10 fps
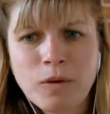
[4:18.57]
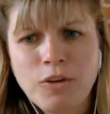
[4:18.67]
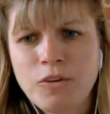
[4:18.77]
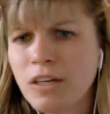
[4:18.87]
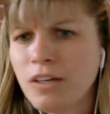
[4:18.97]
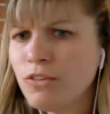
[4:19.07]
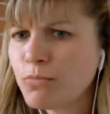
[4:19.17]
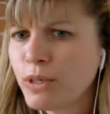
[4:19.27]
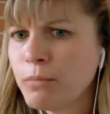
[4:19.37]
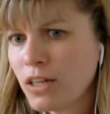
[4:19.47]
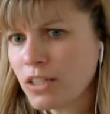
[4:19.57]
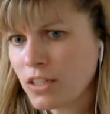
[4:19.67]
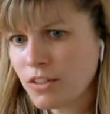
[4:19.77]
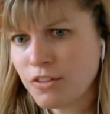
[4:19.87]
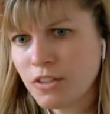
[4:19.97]
You can use
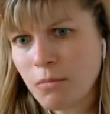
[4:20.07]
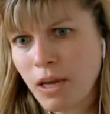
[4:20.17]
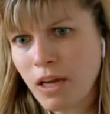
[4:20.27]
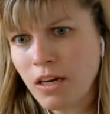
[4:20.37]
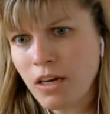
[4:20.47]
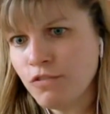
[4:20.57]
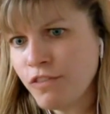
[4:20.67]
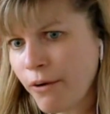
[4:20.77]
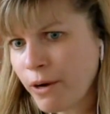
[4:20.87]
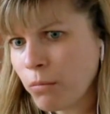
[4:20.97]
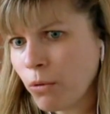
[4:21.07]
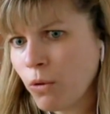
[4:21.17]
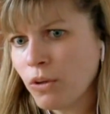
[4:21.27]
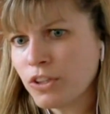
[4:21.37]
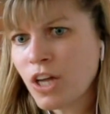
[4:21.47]
preprocessors to manage
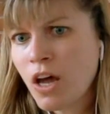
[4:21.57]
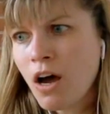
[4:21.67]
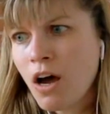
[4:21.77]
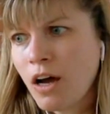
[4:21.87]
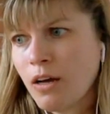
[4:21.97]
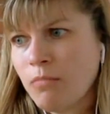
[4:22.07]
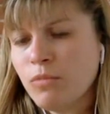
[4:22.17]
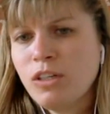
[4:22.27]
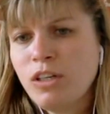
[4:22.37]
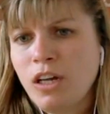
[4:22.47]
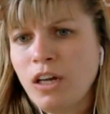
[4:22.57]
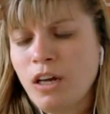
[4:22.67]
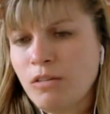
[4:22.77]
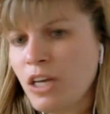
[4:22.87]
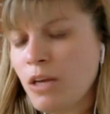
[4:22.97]
variables
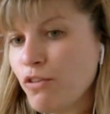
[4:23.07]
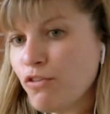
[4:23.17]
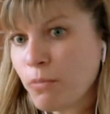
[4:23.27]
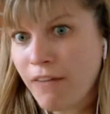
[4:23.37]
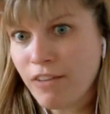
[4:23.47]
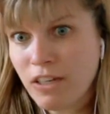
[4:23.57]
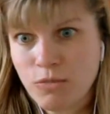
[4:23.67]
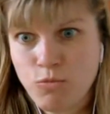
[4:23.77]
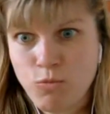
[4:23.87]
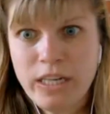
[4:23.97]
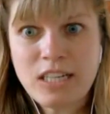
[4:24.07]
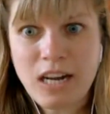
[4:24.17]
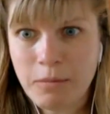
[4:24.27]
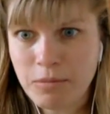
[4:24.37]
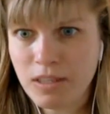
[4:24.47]
and keep you from having to
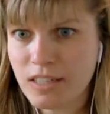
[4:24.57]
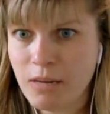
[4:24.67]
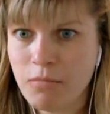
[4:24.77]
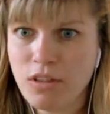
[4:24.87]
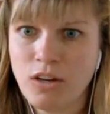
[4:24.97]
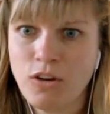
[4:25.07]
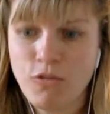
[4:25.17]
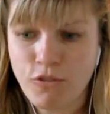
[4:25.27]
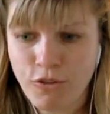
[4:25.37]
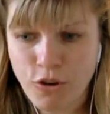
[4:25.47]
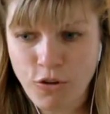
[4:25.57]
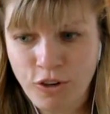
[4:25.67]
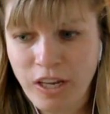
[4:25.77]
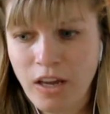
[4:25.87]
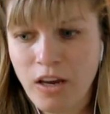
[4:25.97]
retype the same thing over and over
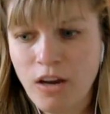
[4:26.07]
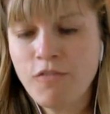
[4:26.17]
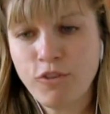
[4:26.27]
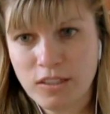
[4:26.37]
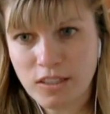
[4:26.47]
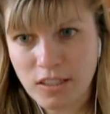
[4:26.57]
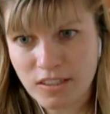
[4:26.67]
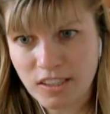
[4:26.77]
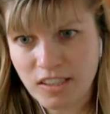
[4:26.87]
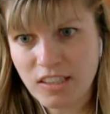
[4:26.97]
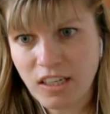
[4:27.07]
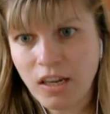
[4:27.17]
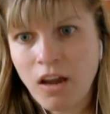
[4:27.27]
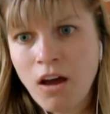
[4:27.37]
again for consistency.